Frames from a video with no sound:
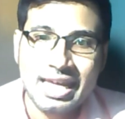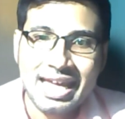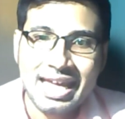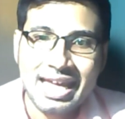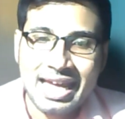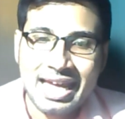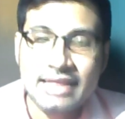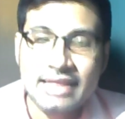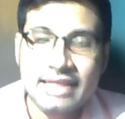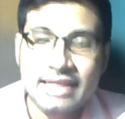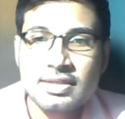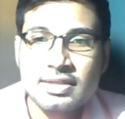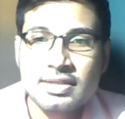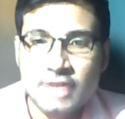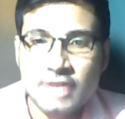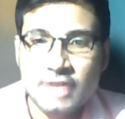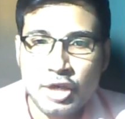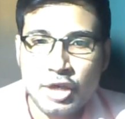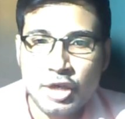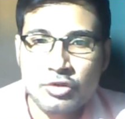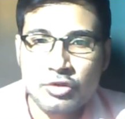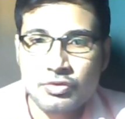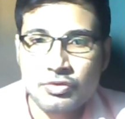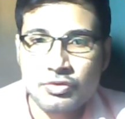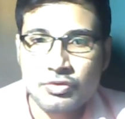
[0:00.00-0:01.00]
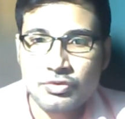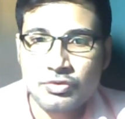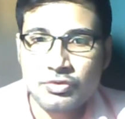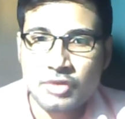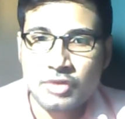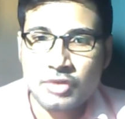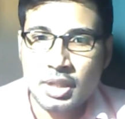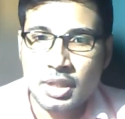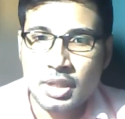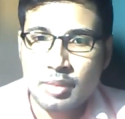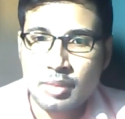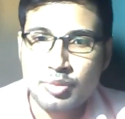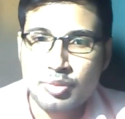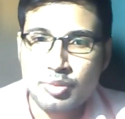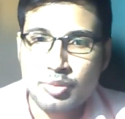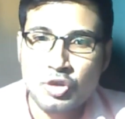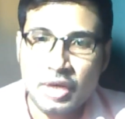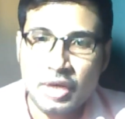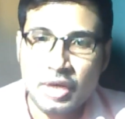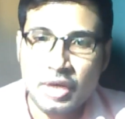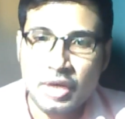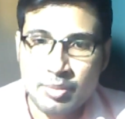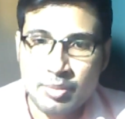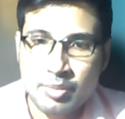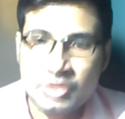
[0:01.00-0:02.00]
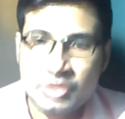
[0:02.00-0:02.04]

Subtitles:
had this kind of a